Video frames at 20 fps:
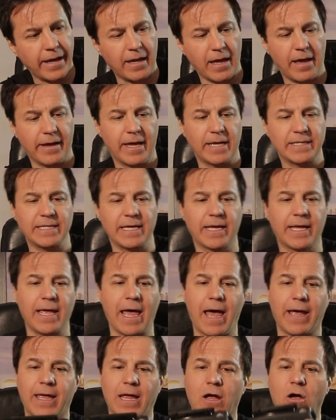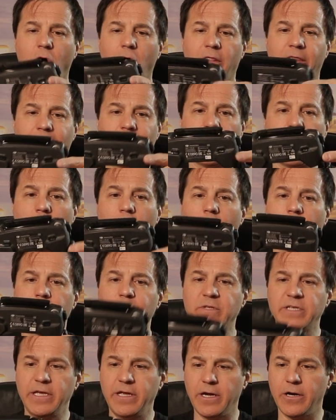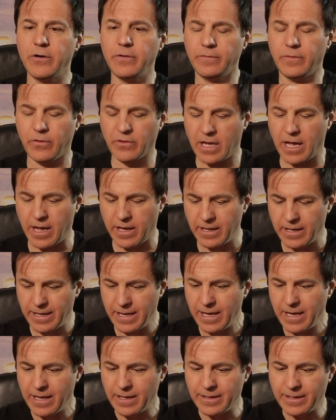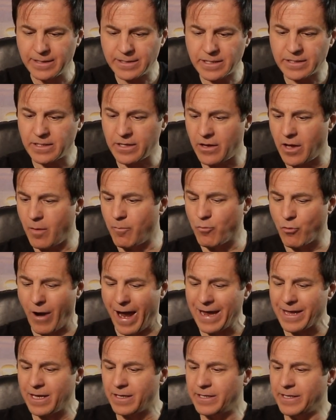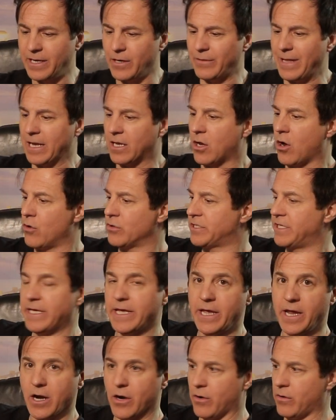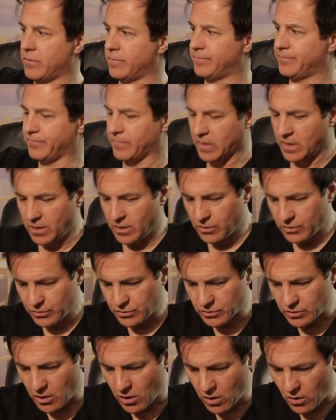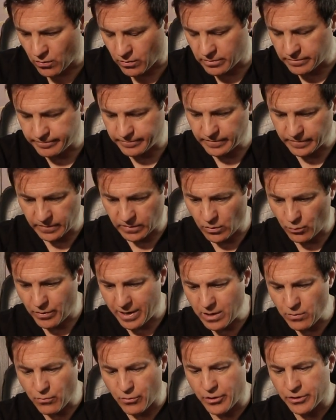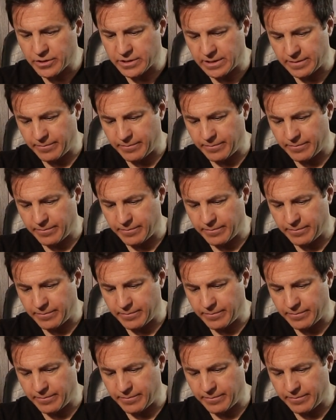I guess I can call that arms here, okay? This is a bracket here that goes here. So the way it works,